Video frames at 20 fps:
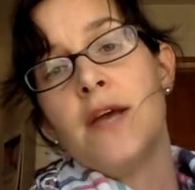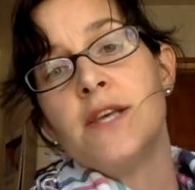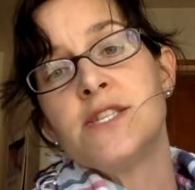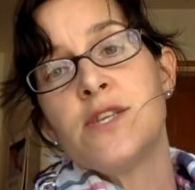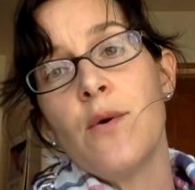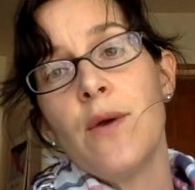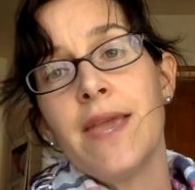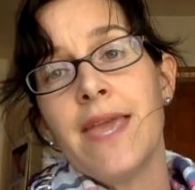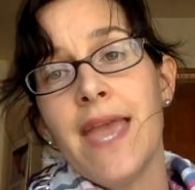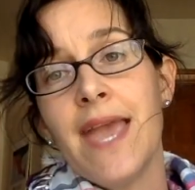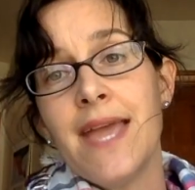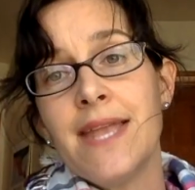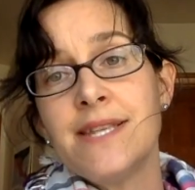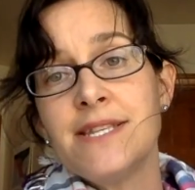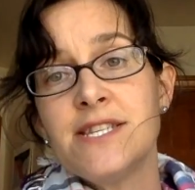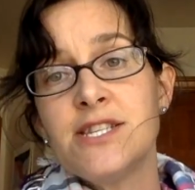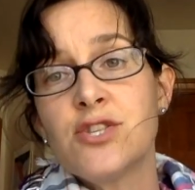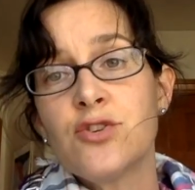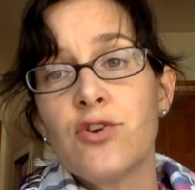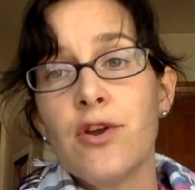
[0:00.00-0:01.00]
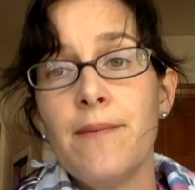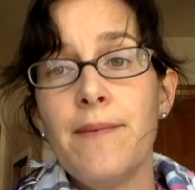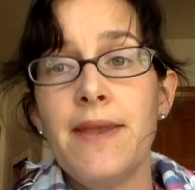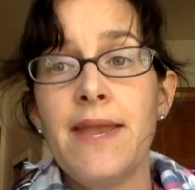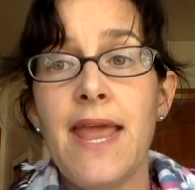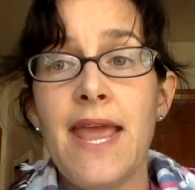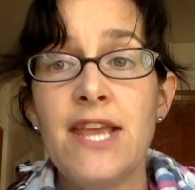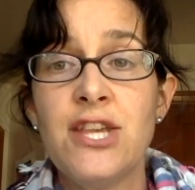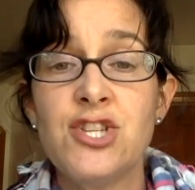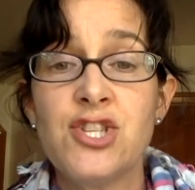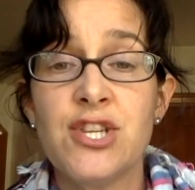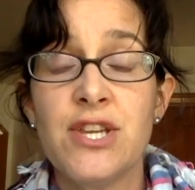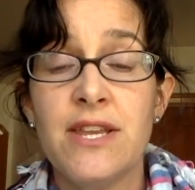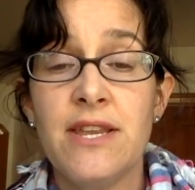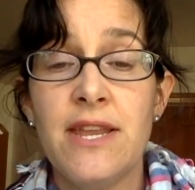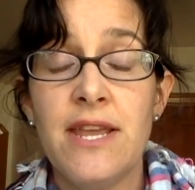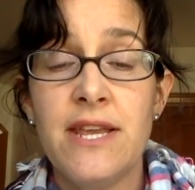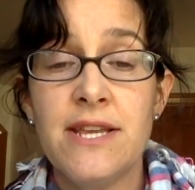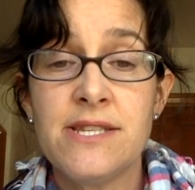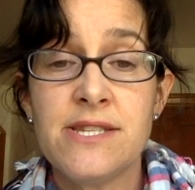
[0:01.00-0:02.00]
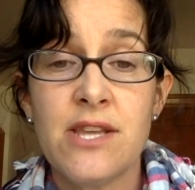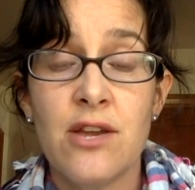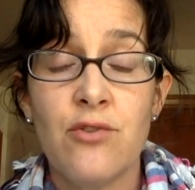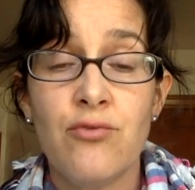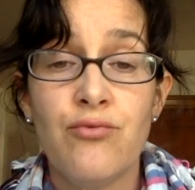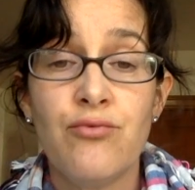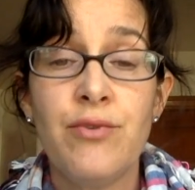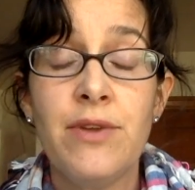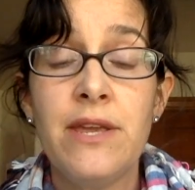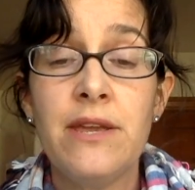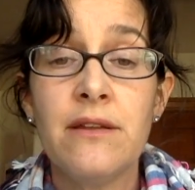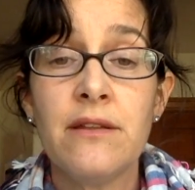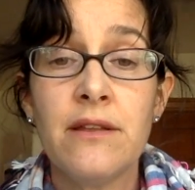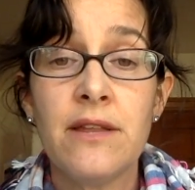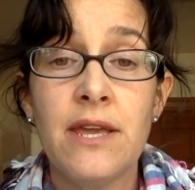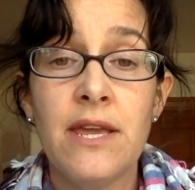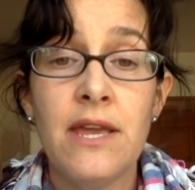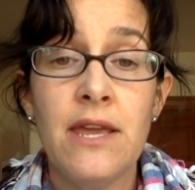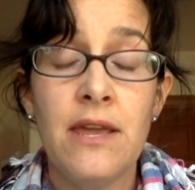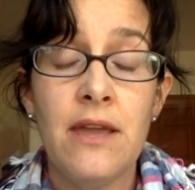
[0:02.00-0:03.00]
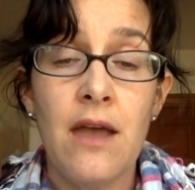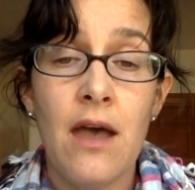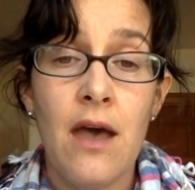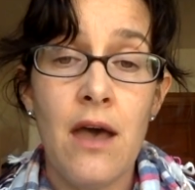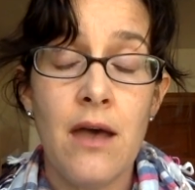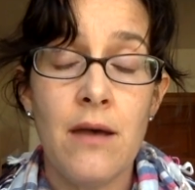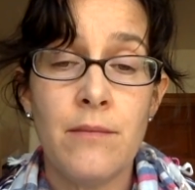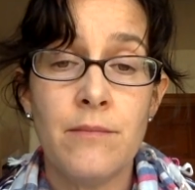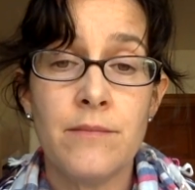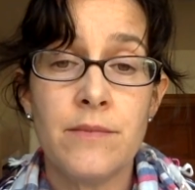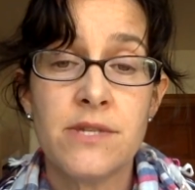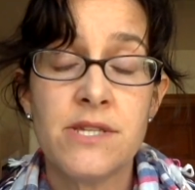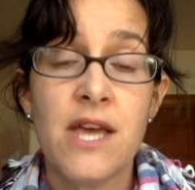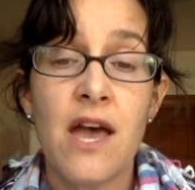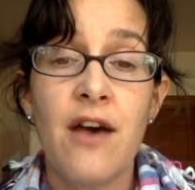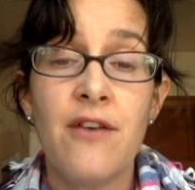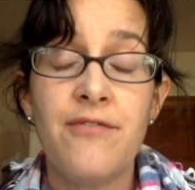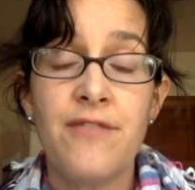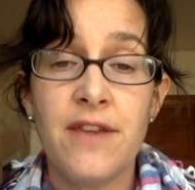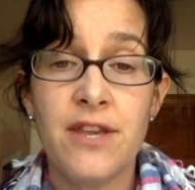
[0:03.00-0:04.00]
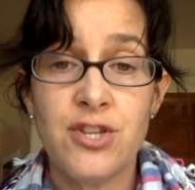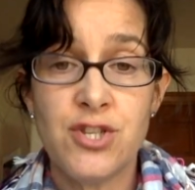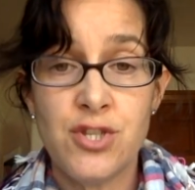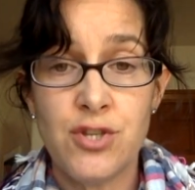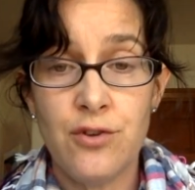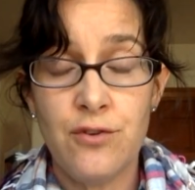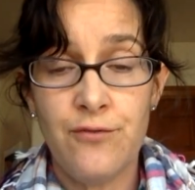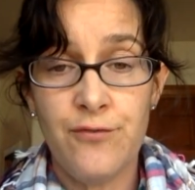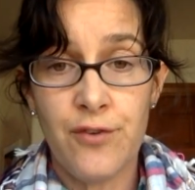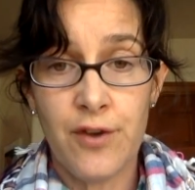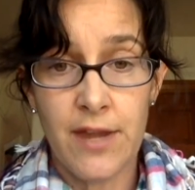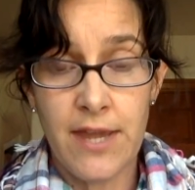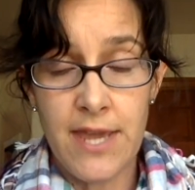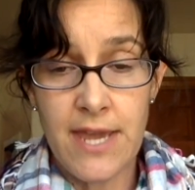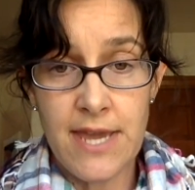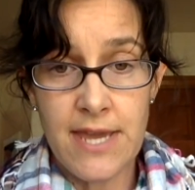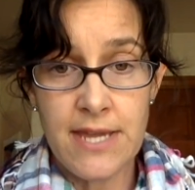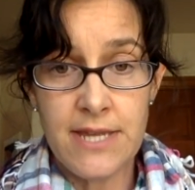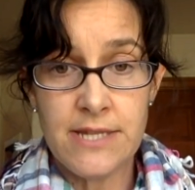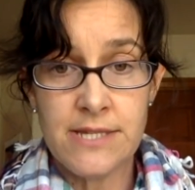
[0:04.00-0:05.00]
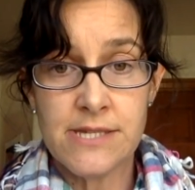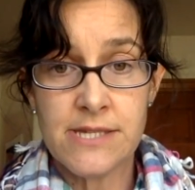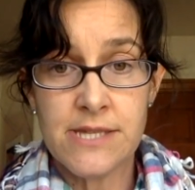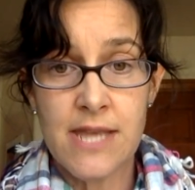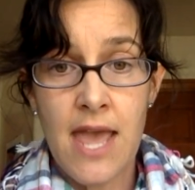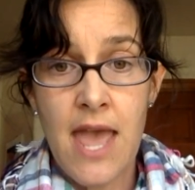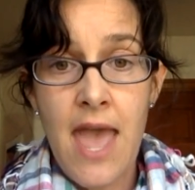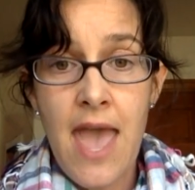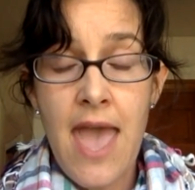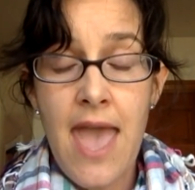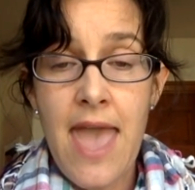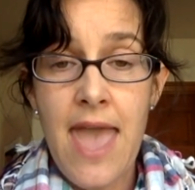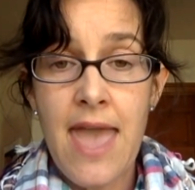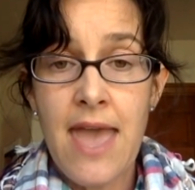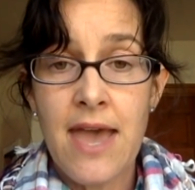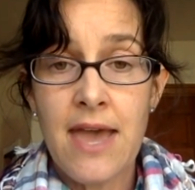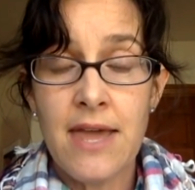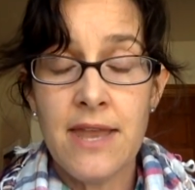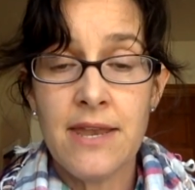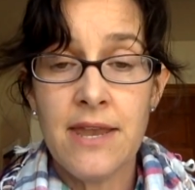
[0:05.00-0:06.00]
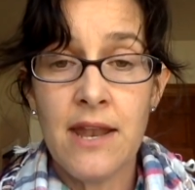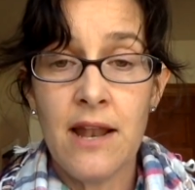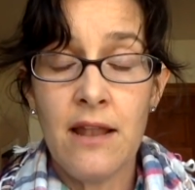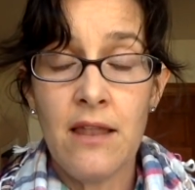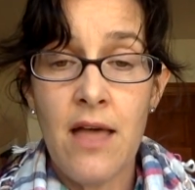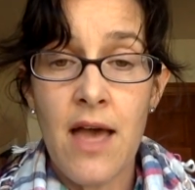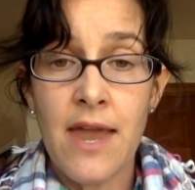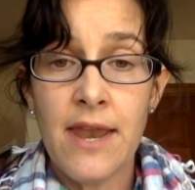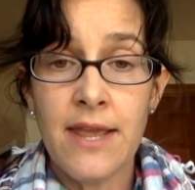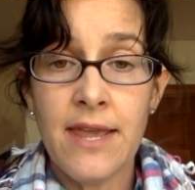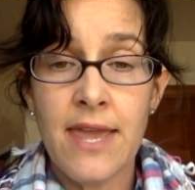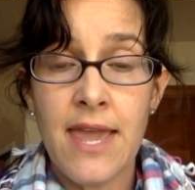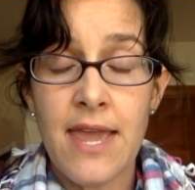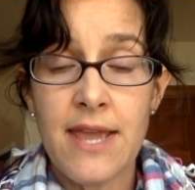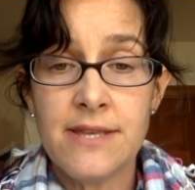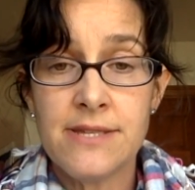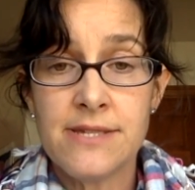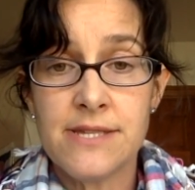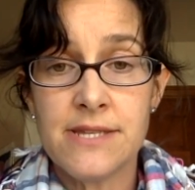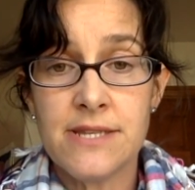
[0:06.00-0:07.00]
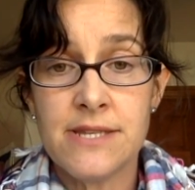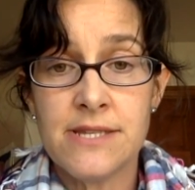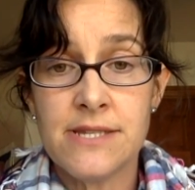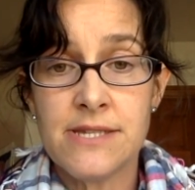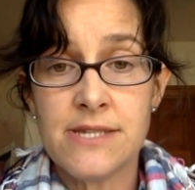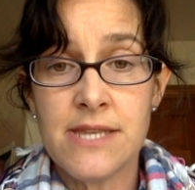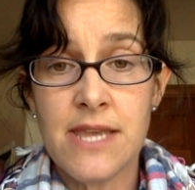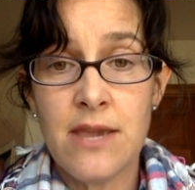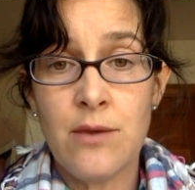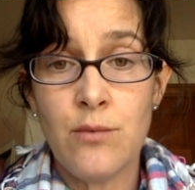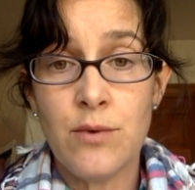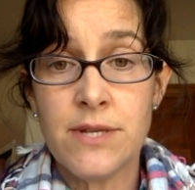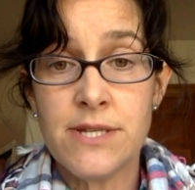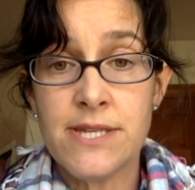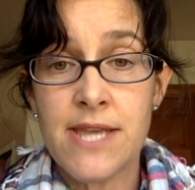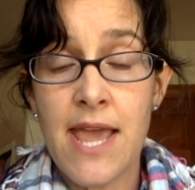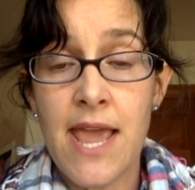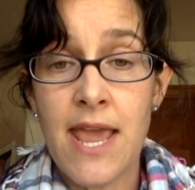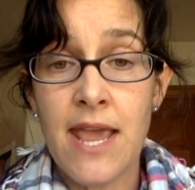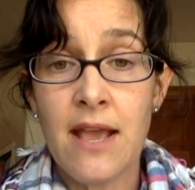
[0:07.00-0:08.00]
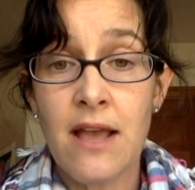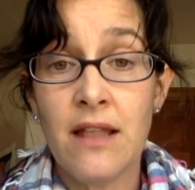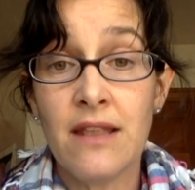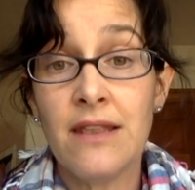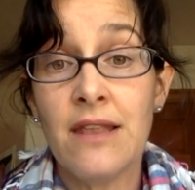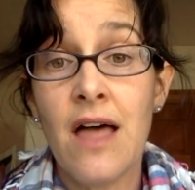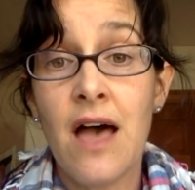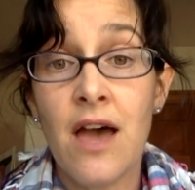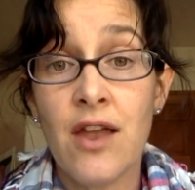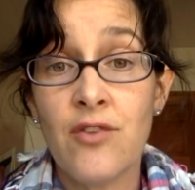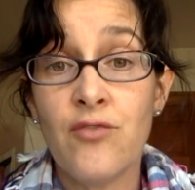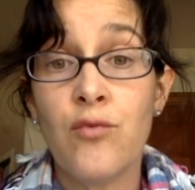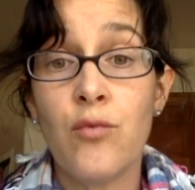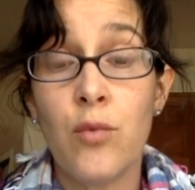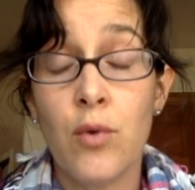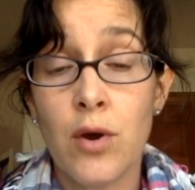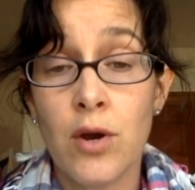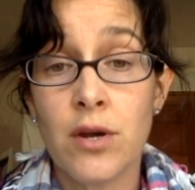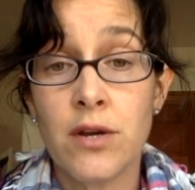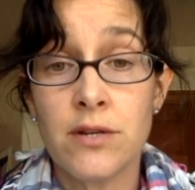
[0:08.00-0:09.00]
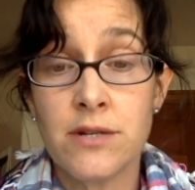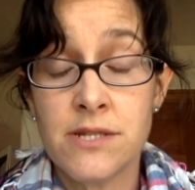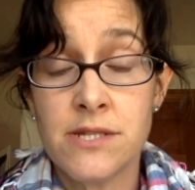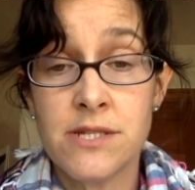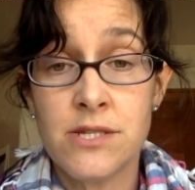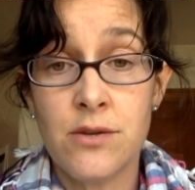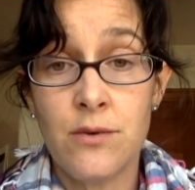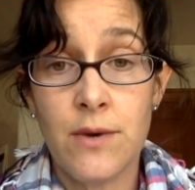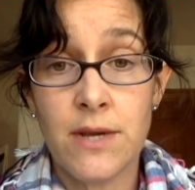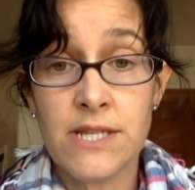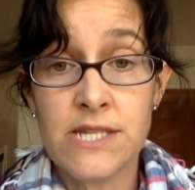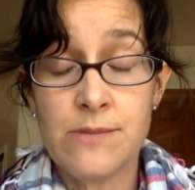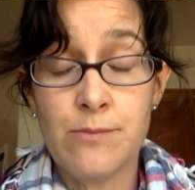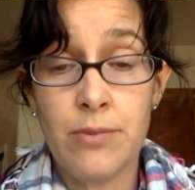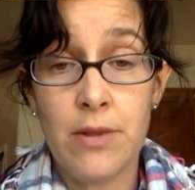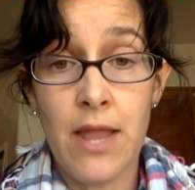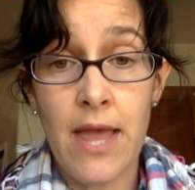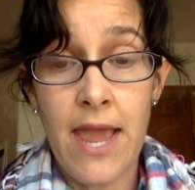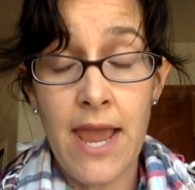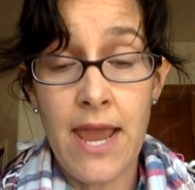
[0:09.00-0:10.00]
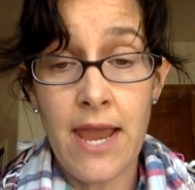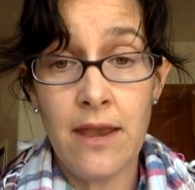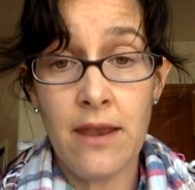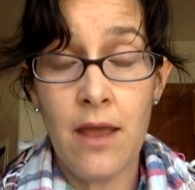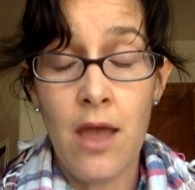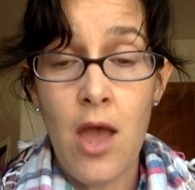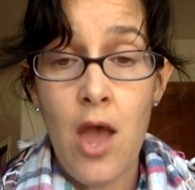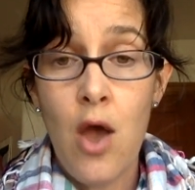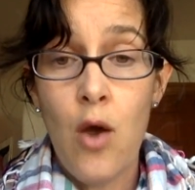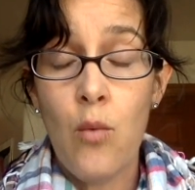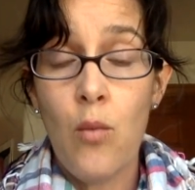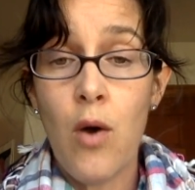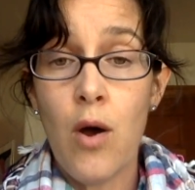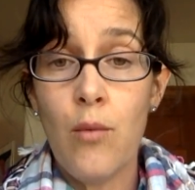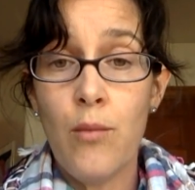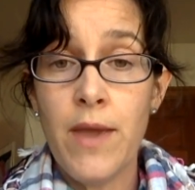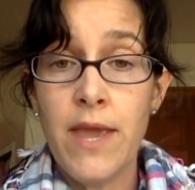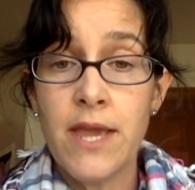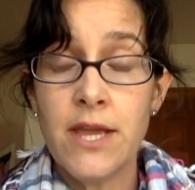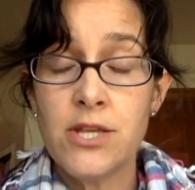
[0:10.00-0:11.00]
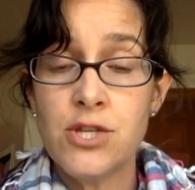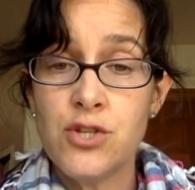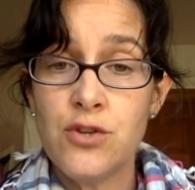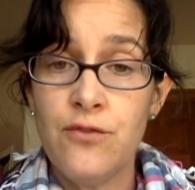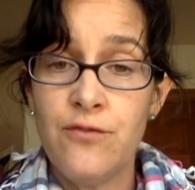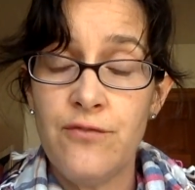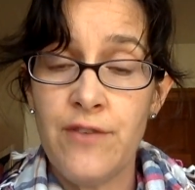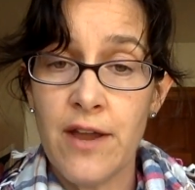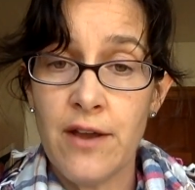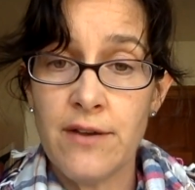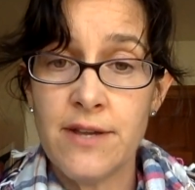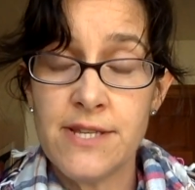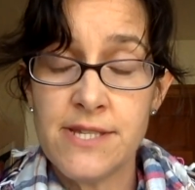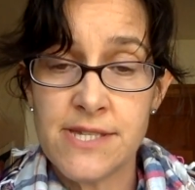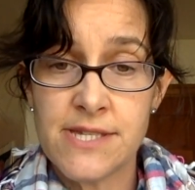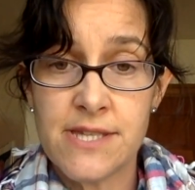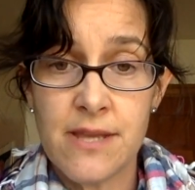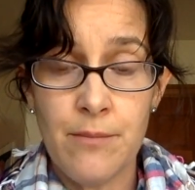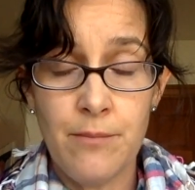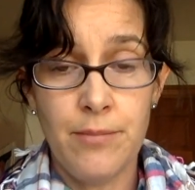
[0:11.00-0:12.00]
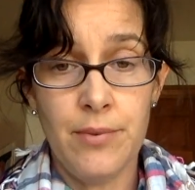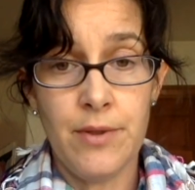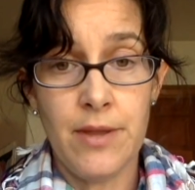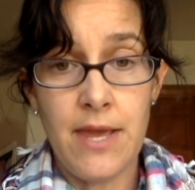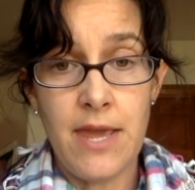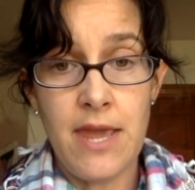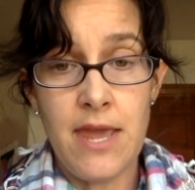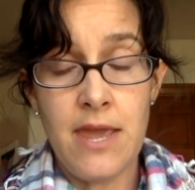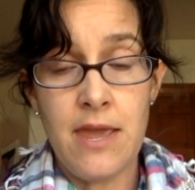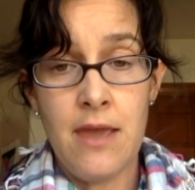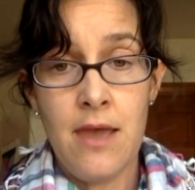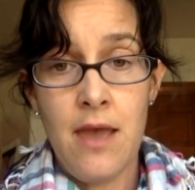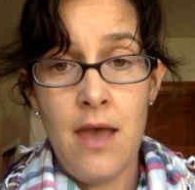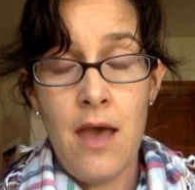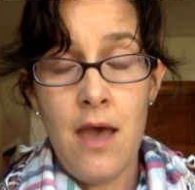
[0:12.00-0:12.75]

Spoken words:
So again, discrimination is a really tough issue for kids. And in a lot of cases, it would take a lot of words to explain what we can do very simply